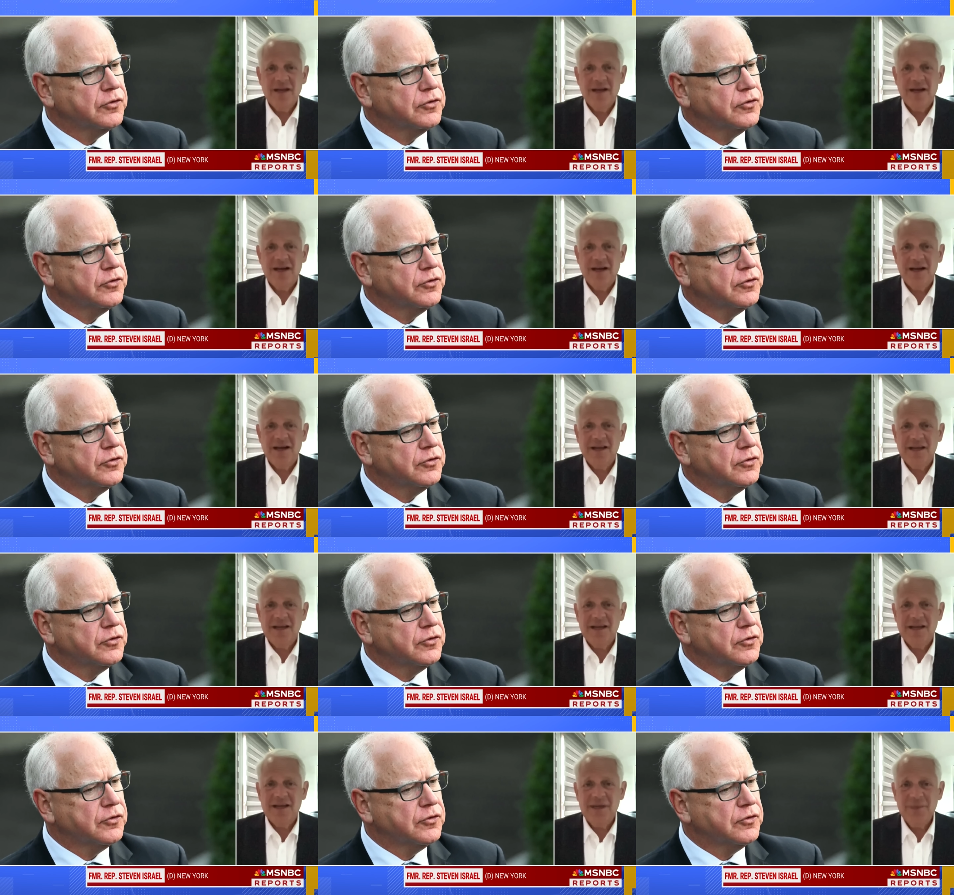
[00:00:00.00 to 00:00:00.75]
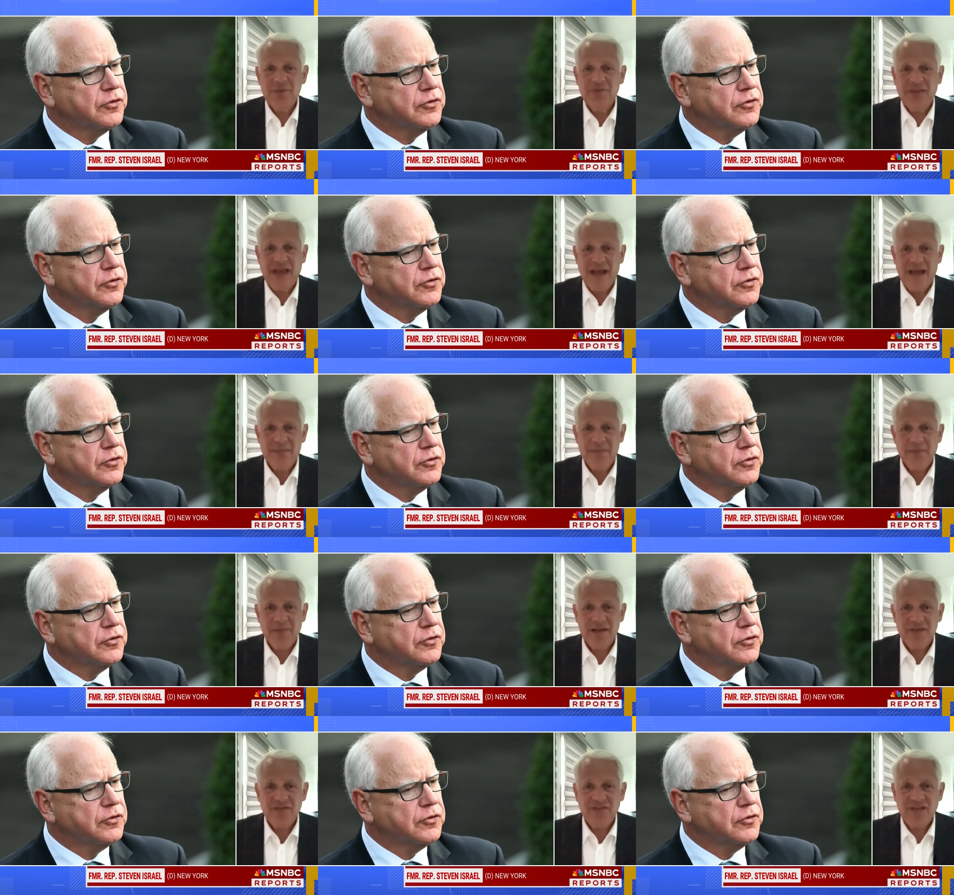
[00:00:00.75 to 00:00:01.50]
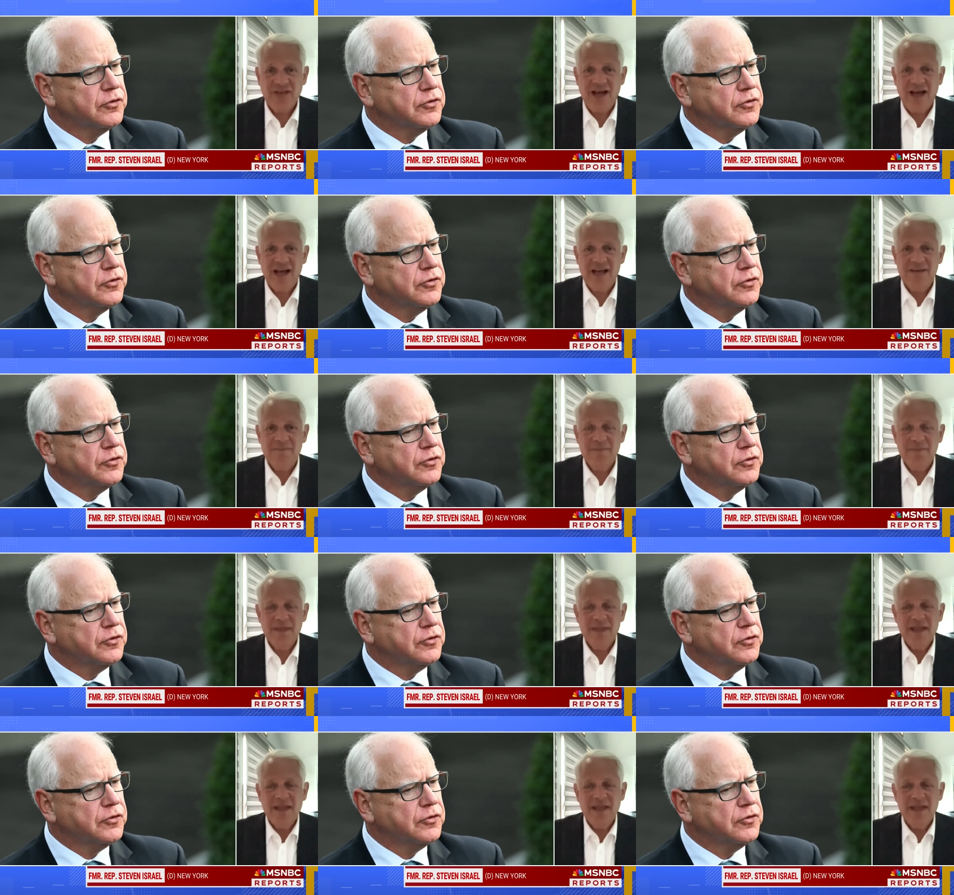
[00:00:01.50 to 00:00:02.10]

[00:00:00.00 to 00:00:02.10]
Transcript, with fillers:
Speaker 1: uh, he was at my side.